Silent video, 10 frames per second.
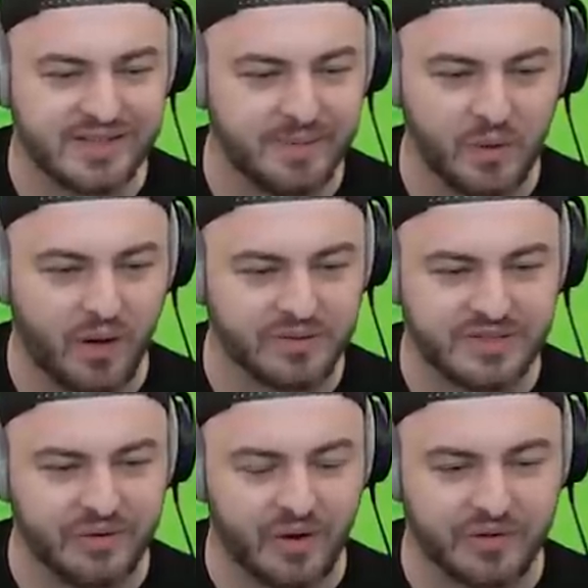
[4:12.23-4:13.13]
see me while I was
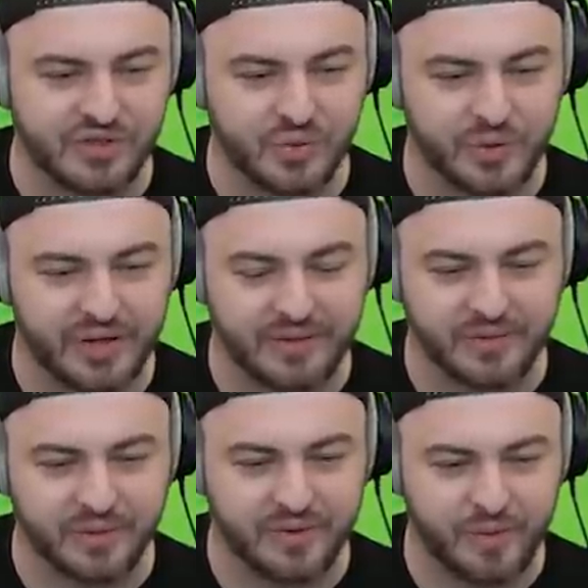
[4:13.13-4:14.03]
stealing all the jewelry, and that was
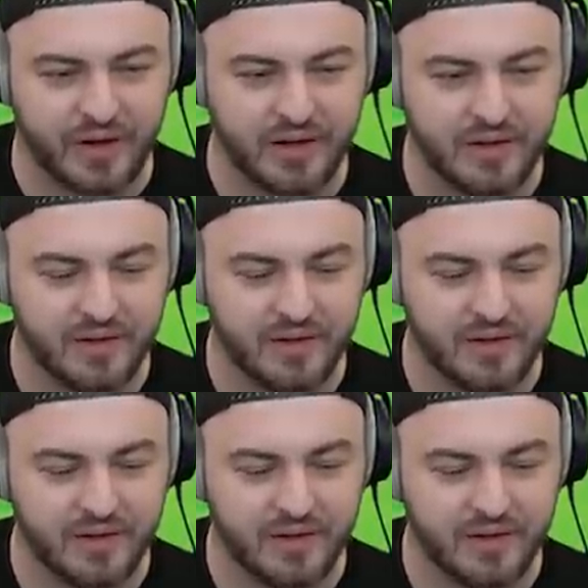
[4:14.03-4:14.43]
really funny.